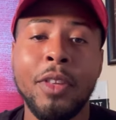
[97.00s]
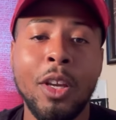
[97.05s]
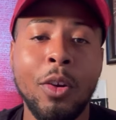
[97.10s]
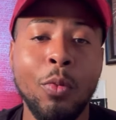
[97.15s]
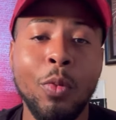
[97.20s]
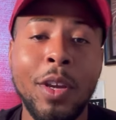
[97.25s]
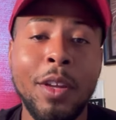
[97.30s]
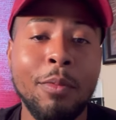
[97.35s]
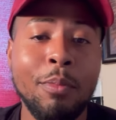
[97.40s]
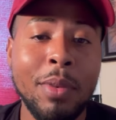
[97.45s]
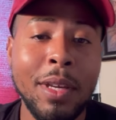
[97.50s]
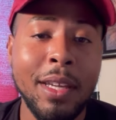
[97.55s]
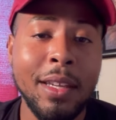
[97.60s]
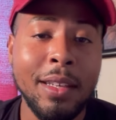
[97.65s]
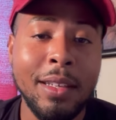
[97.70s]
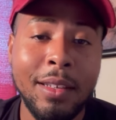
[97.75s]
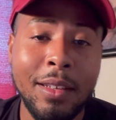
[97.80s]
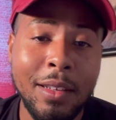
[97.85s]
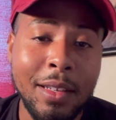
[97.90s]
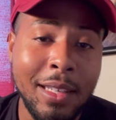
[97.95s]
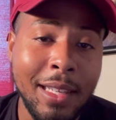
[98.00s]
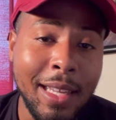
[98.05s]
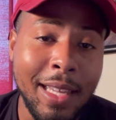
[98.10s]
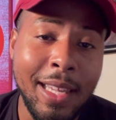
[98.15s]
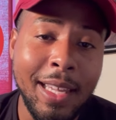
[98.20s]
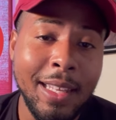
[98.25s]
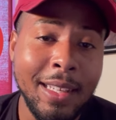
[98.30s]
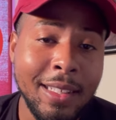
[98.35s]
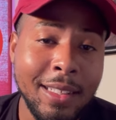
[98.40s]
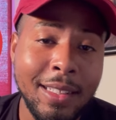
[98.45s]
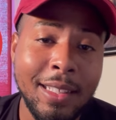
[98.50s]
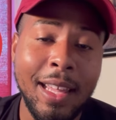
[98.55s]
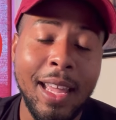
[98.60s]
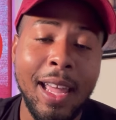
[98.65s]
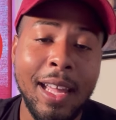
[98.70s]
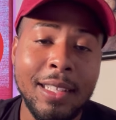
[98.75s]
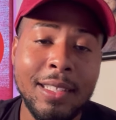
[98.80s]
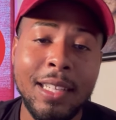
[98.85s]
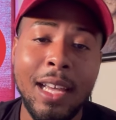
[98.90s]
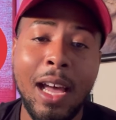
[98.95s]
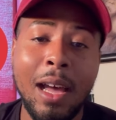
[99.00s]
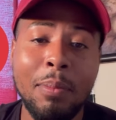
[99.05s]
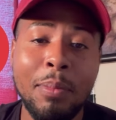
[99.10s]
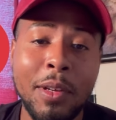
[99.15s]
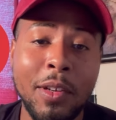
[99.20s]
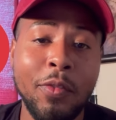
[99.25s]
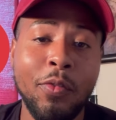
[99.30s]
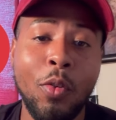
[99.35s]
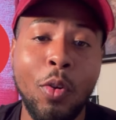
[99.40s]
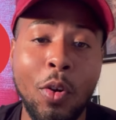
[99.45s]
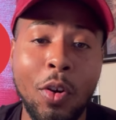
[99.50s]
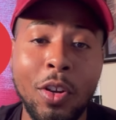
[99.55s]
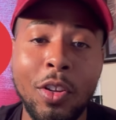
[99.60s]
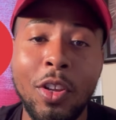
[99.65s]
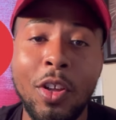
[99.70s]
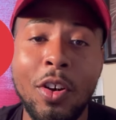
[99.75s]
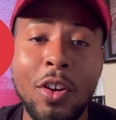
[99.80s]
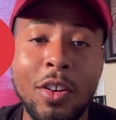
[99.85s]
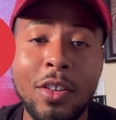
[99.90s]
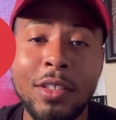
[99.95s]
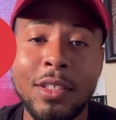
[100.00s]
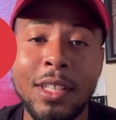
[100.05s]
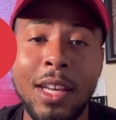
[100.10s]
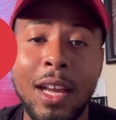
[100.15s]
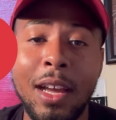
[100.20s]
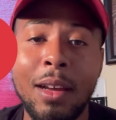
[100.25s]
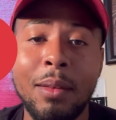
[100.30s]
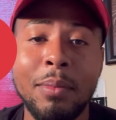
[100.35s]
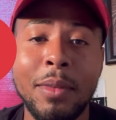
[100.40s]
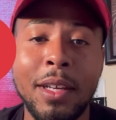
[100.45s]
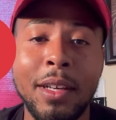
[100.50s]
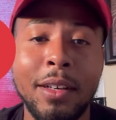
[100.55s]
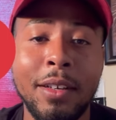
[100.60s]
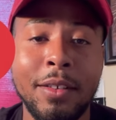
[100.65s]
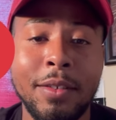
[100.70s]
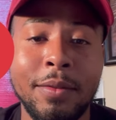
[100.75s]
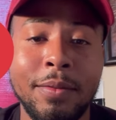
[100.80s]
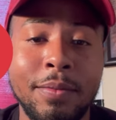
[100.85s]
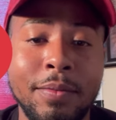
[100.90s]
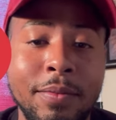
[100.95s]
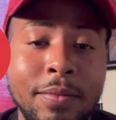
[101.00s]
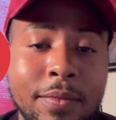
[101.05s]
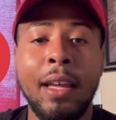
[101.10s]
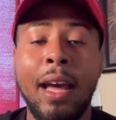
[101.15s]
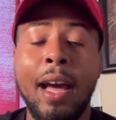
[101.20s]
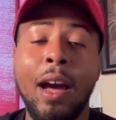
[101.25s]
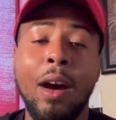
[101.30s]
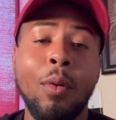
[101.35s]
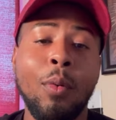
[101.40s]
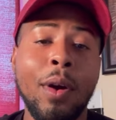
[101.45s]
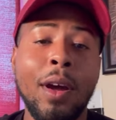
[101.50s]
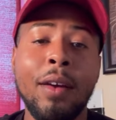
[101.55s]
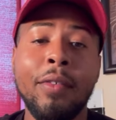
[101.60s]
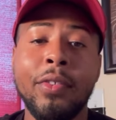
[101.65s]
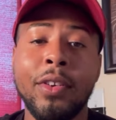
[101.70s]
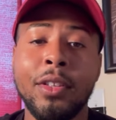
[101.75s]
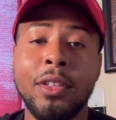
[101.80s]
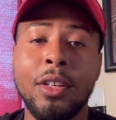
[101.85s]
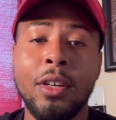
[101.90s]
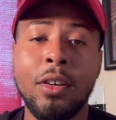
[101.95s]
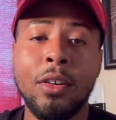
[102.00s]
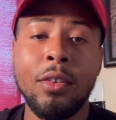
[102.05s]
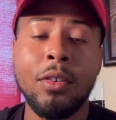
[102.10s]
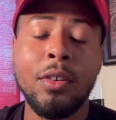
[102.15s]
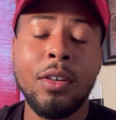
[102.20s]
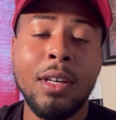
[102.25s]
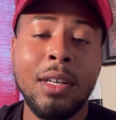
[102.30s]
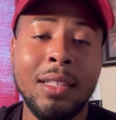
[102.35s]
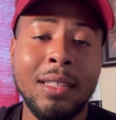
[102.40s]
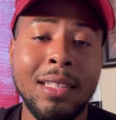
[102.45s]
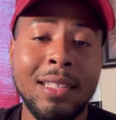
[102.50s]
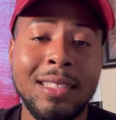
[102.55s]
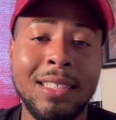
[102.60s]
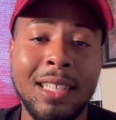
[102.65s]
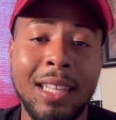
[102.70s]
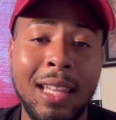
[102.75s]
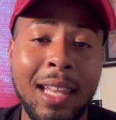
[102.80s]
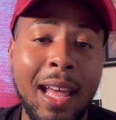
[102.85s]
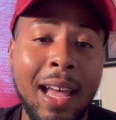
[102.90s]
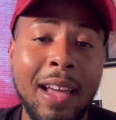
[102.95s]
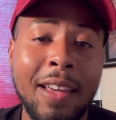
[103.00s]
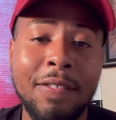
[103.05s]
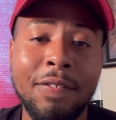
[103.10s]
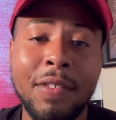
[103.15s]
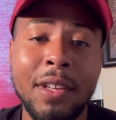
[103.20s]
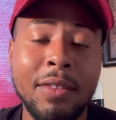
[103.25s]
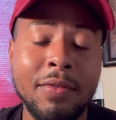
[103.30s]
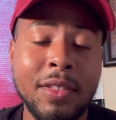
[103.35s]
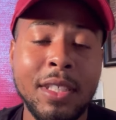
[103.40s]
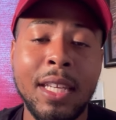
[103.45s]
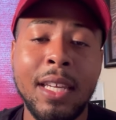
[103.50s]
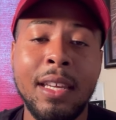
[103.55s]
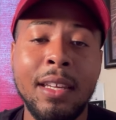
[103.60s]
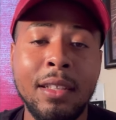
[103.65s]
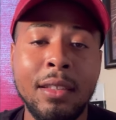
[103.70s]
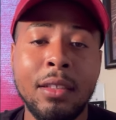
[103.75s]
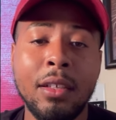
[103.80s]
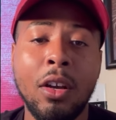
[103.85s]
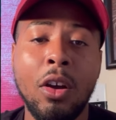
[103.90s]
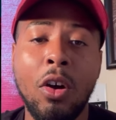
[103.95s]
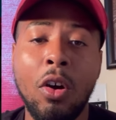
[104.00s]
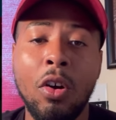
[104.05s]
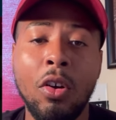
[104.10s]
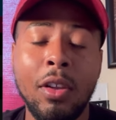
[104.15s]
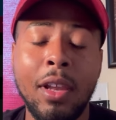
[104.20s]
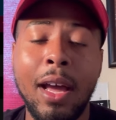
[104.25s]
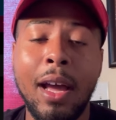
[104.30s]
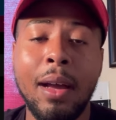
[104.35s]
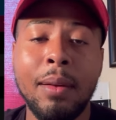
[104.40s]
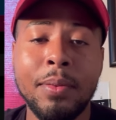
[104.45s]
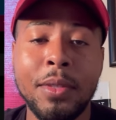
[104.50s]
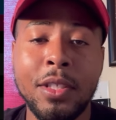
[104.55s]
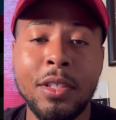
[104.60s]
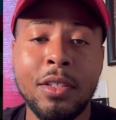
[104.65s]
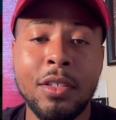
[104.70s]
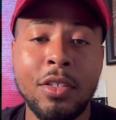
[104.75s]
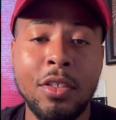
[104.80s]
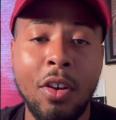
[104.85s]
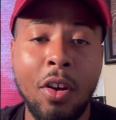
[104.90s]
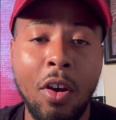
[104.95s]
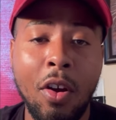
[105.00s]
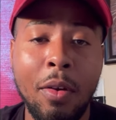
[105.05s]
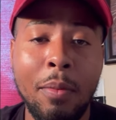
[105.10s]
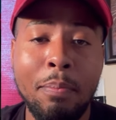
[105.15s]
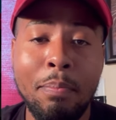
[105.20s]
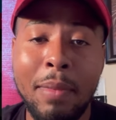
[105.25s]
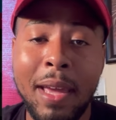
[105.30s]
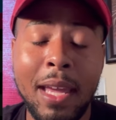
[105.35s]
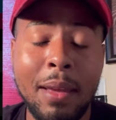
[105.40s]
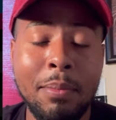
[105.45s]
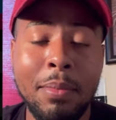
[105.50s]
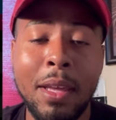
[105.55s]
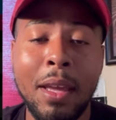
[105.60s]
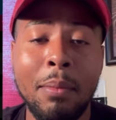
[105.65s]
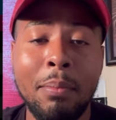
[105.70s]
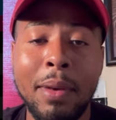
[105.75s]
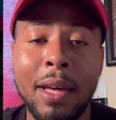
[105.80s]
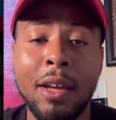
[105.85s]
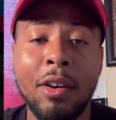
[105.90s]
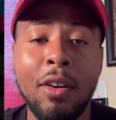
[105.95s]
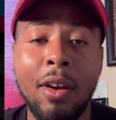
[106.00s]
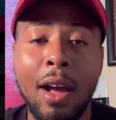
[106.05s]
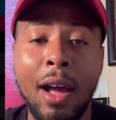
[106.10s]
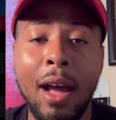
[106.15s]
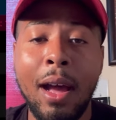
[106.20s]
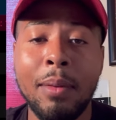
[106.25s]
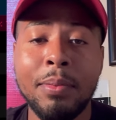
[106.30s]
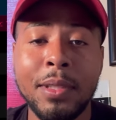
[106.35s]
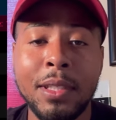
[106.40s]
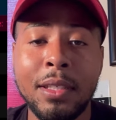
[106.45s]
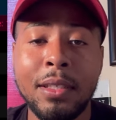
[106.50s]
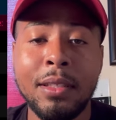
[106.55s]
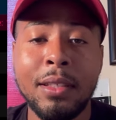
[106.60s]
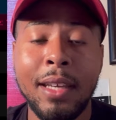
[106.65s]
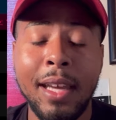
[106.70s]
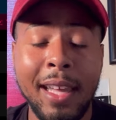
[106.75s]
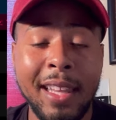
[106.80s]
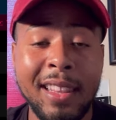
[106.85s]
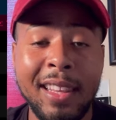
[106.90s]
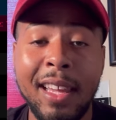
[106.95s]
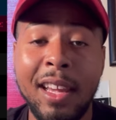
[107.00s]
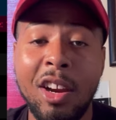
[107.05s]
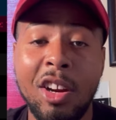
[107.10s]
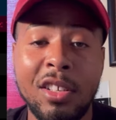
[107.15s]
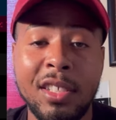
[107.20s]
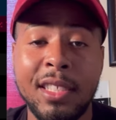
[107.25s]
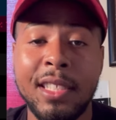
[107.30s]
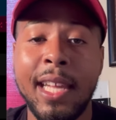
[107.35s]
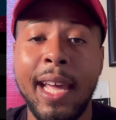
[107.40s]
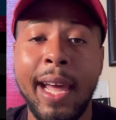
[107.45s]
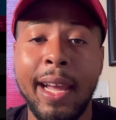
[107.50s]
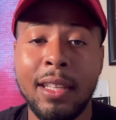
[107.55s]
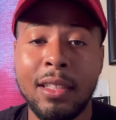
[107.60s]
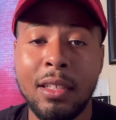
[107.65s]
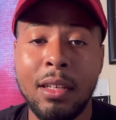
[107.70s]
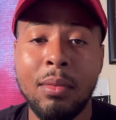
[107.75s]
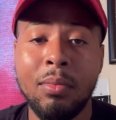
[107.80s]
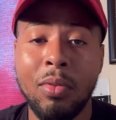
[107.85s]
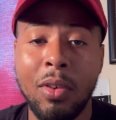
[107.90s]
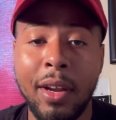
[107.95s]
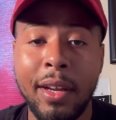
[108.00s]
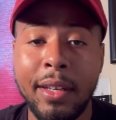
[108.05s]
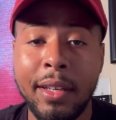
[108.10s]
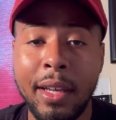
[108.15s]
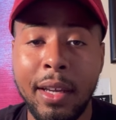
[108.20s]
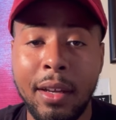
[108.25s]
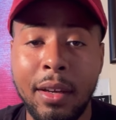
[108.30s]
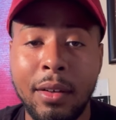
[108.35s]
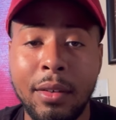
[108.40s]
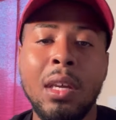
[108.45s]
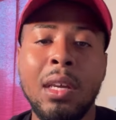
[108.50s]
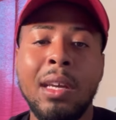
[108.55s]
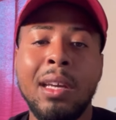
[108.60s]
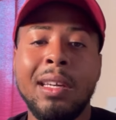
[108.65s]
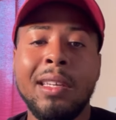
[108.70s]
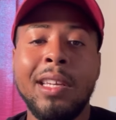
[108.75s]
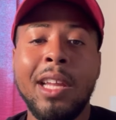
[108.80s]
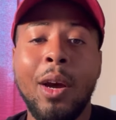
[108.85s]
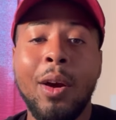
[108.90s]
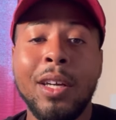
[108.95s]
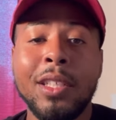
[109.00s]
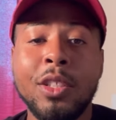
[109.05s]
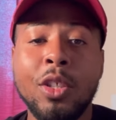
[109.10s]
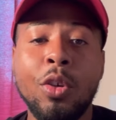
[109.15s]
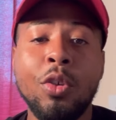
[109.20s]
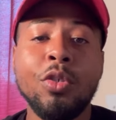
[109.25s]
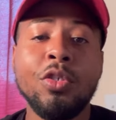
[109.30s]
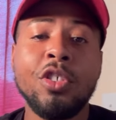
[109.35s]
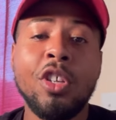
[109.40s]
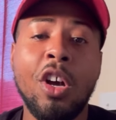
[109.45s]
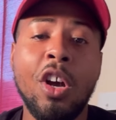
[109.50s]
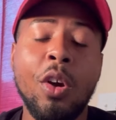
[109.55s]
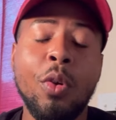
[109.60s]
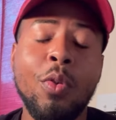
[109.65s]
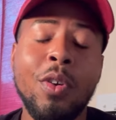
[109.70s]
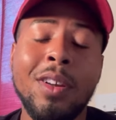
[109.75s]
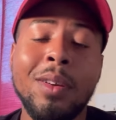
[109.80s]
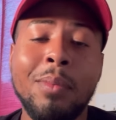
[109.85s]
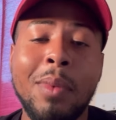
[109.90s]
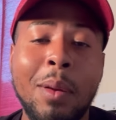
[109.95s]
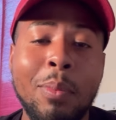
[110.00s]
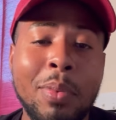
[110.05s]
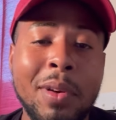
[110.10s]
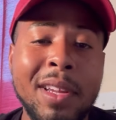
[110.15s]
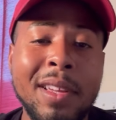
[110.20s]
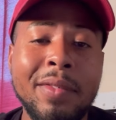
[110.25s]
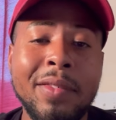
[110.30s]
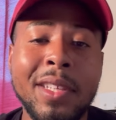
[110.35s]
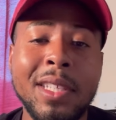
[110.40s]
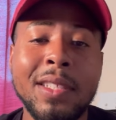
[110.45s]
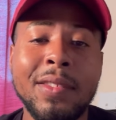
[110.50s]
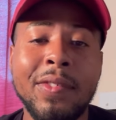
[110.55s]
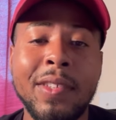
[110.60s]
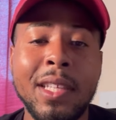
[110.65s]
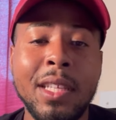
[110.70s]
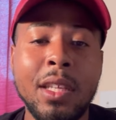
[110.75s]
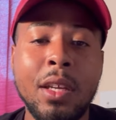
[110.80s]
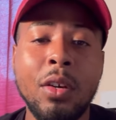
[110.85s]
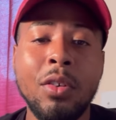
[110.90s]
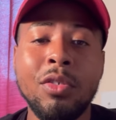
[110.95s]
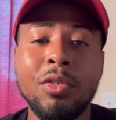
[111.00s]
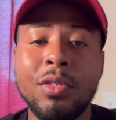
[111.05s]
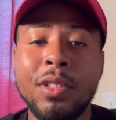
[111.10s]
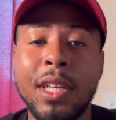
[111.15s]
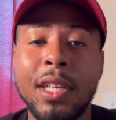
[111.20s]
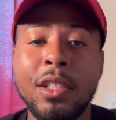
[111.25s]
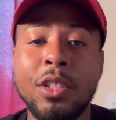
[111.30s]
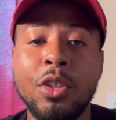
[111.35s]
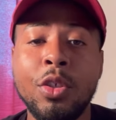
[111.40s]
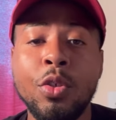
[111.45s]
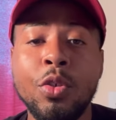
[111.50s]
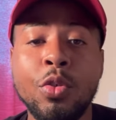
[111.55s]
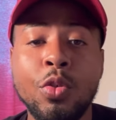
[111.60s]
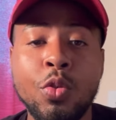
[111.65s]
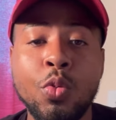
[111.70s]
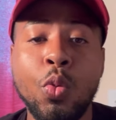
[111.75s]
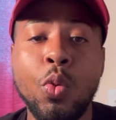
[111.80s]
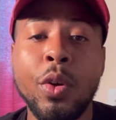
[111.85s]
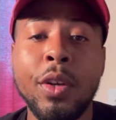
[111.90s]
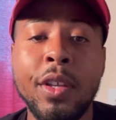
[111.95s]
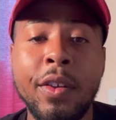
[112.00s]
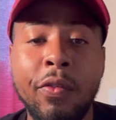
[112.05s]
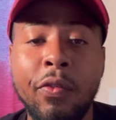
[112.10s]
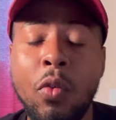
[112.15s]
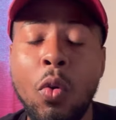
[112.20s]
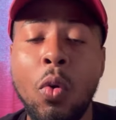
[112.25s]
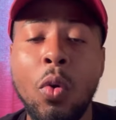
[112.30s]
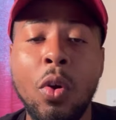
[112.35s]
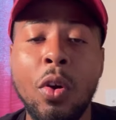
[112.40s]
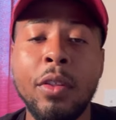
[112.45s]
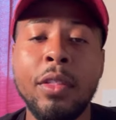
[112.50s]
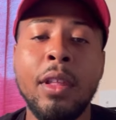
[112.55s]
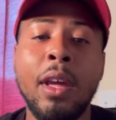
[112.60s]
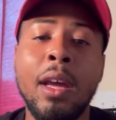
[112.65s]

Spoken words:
We've been hitting that topic for a long time now. However, though, the July 15th call options may be a better option, and they are stacked up right now. Now, I told y'all in one of my previous videos that June 24th,